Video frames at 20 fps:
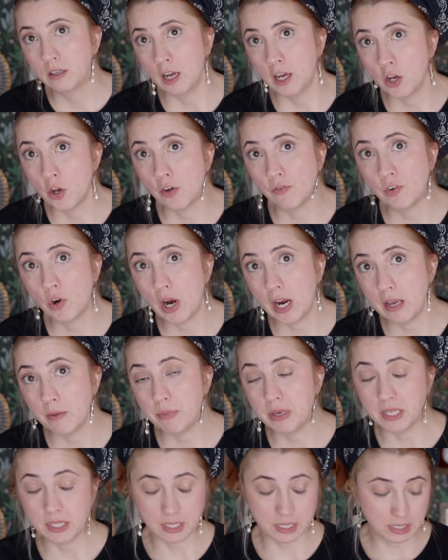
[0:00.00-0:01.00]
Now you have your 8
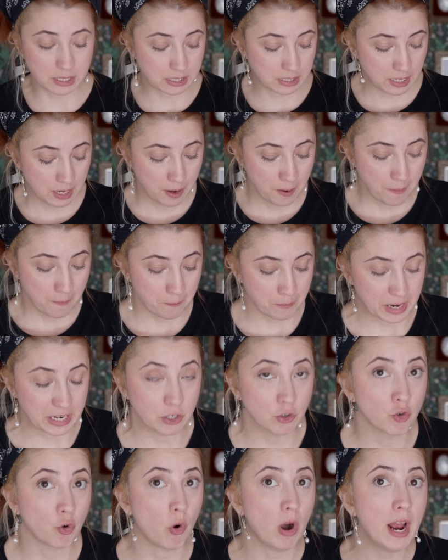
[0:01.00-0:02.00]
pieces. My
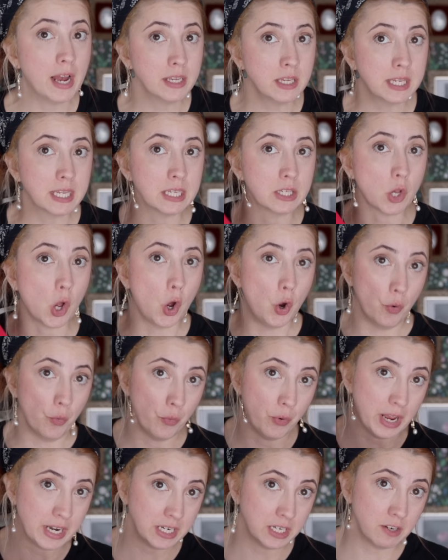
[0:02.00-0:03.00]
dress is
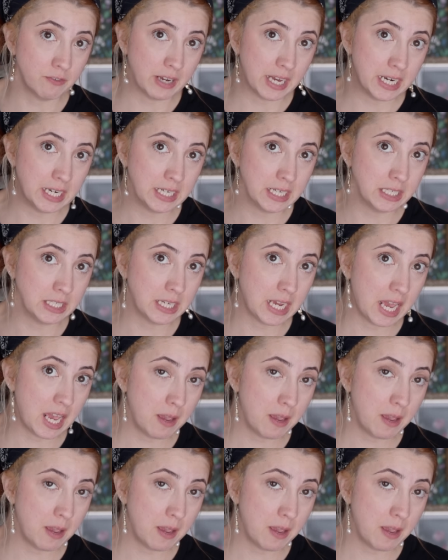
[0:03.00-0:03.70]
already divided into